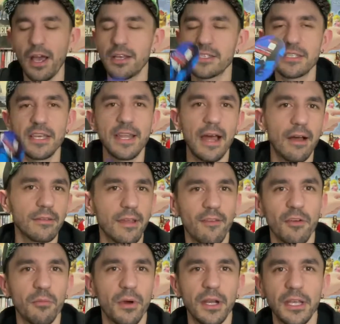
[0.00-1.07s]
sent out to
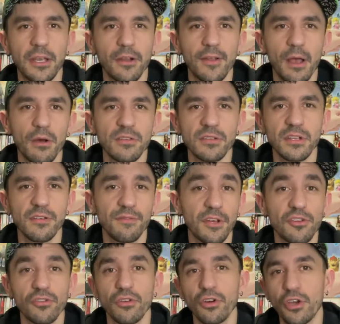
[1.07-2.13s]
everybody here that was an
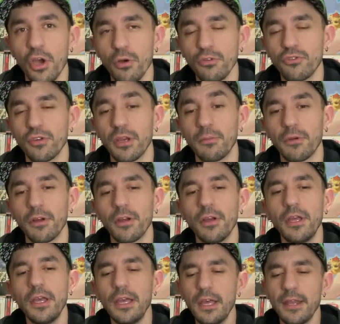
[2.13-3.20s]
official co-streamer.
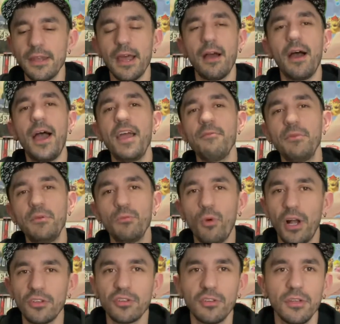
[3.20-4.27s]
Now, I've been
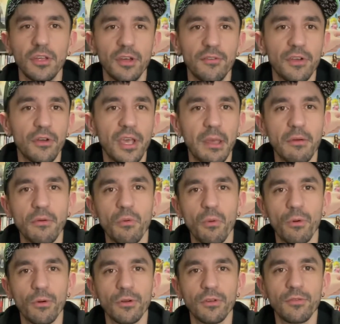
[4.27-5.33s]
watching the Video Game
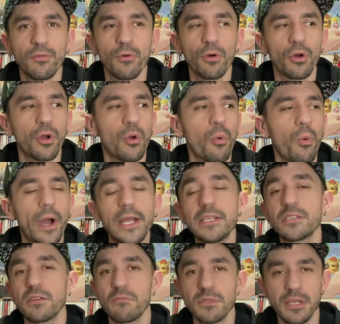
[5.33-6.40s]
Awards for quite
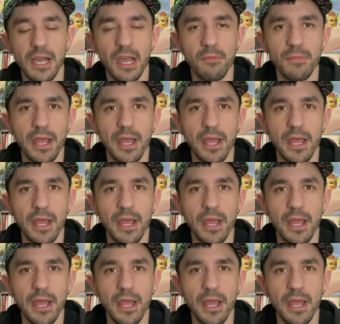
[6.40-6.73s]
some time